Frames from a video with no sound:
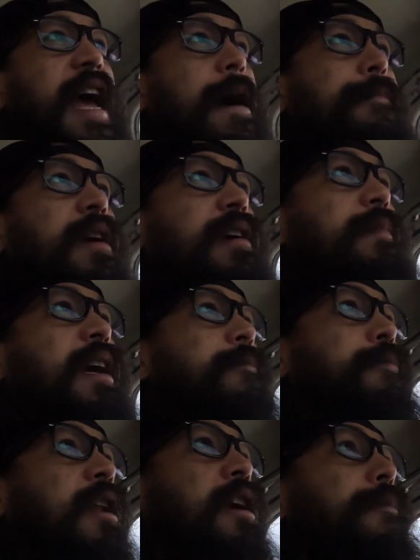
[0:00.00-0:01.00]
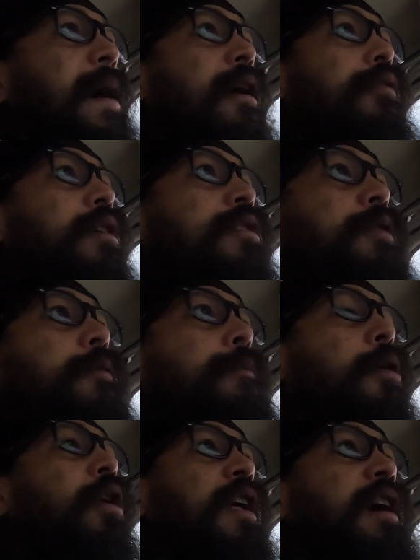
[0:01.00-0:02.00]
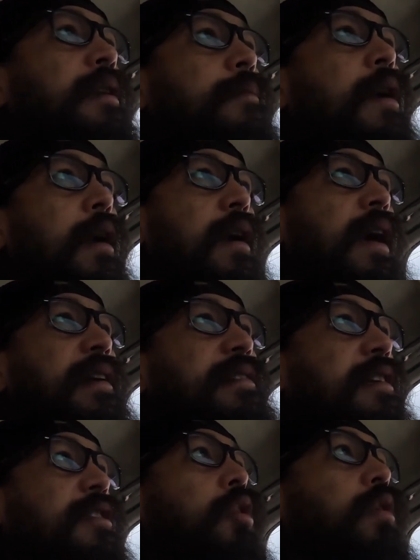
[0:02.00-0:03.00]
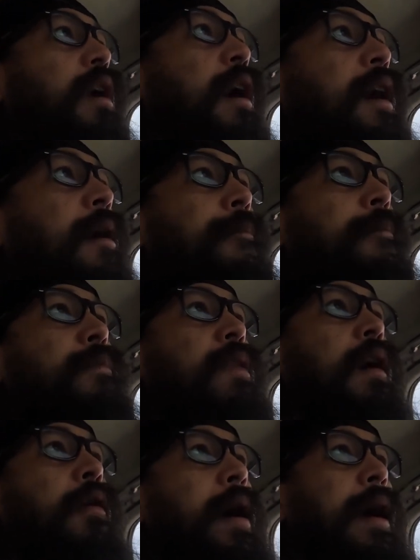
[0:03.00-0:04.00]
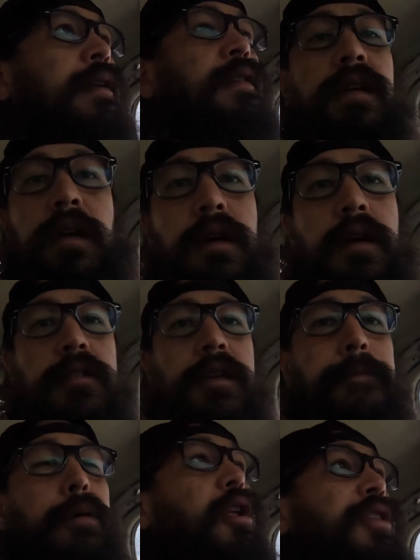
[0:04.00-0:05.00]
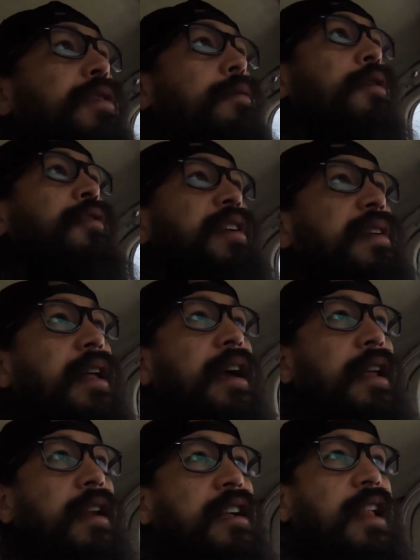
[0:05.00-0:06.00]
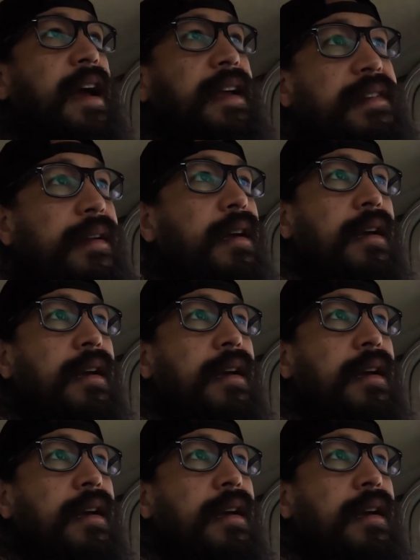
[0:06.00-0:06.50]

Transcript: happy, it makes plenty of power to pull it as the low end to pull through the slight inclines.